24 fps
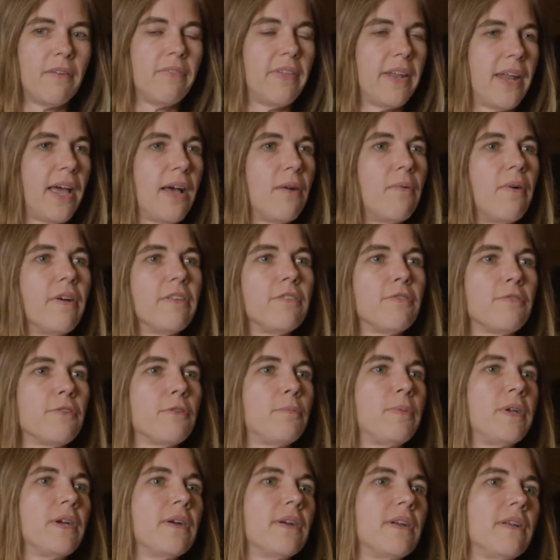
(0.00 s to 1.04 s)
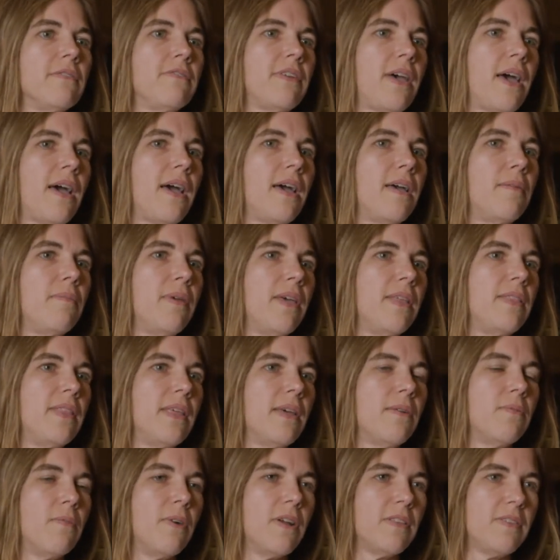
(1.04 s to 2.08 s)
than I was for a period of time. And
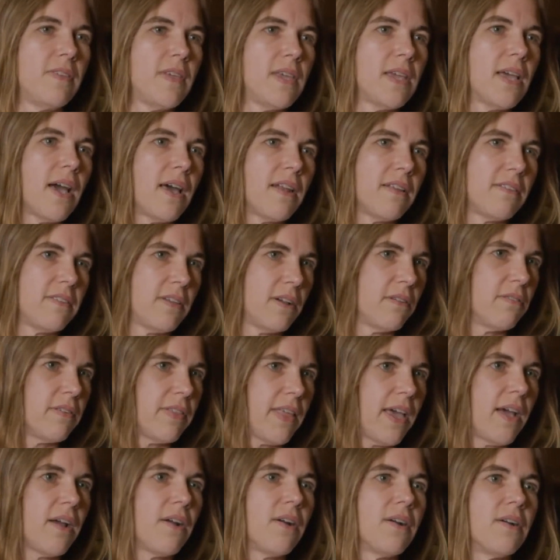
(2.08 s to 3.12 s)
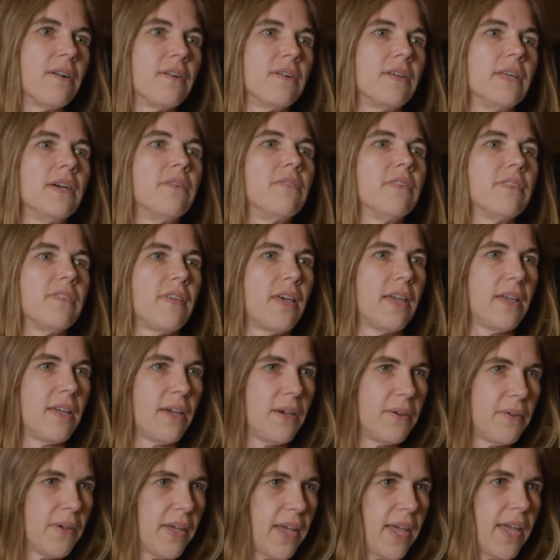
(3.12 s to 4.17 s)
then once he got us over that hurdle, it was like,
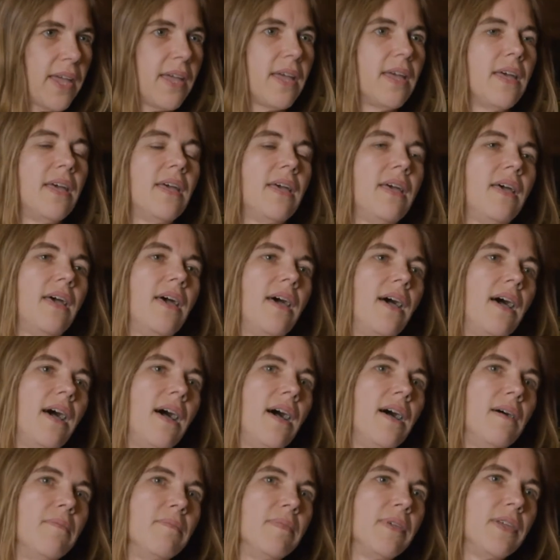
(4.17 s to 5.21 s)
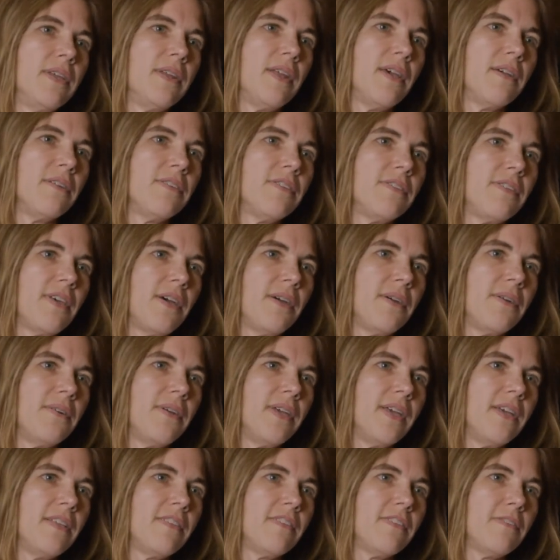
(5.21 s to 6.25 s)
okay. So
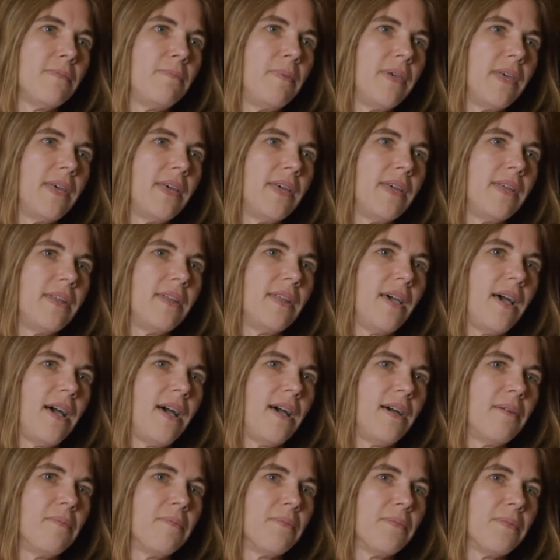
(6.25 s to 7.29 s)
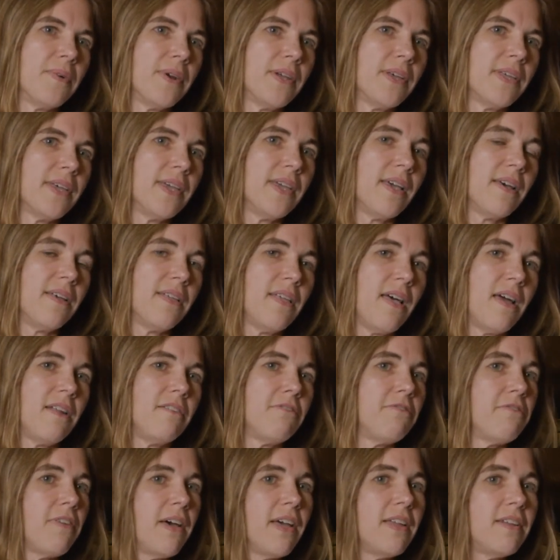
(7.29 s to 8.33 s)
it's been really a lot of
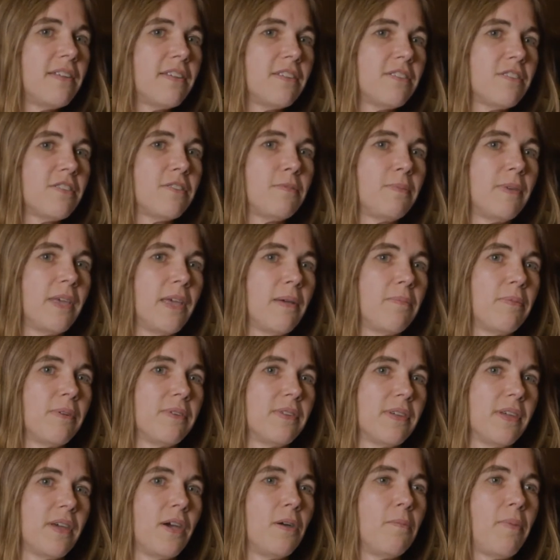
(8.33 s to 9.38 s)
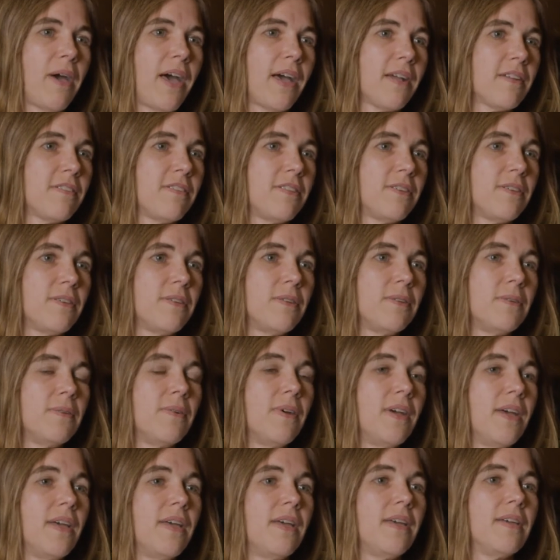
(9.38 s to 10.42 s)
fun to just be able to go back to
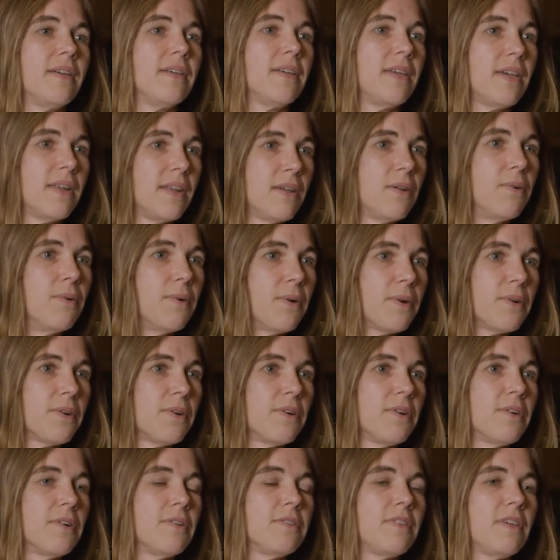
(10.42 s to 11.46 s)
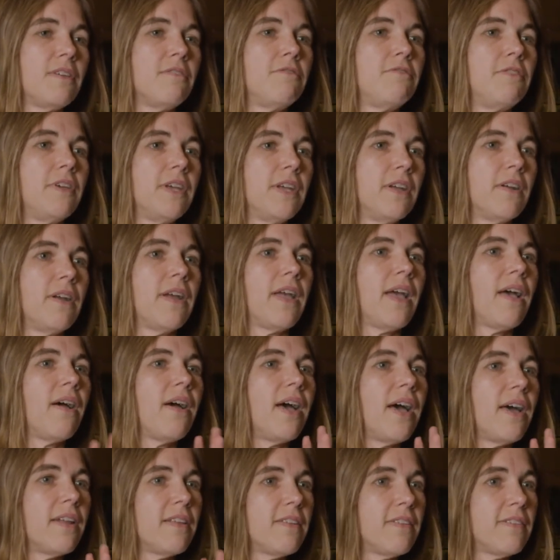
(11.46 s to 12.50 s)
getting orders and figuring out
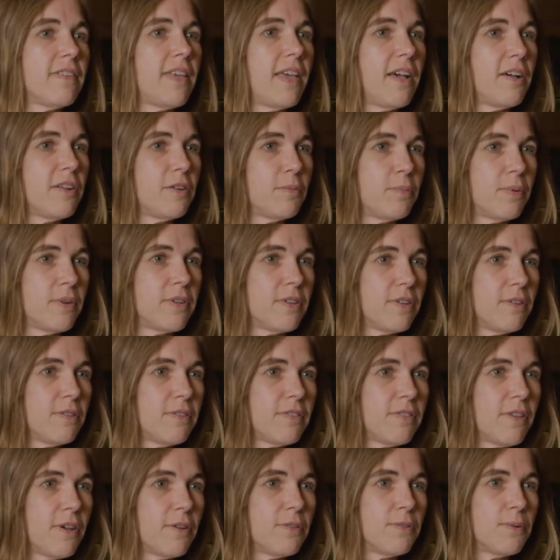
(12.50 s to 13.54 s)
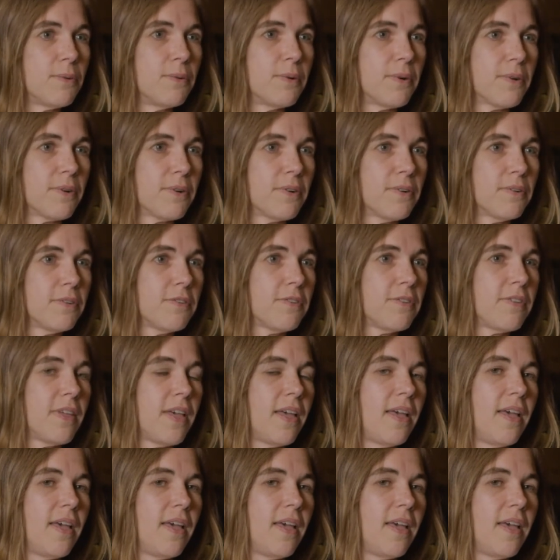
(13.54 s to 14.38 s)
how to scale to produce those orders.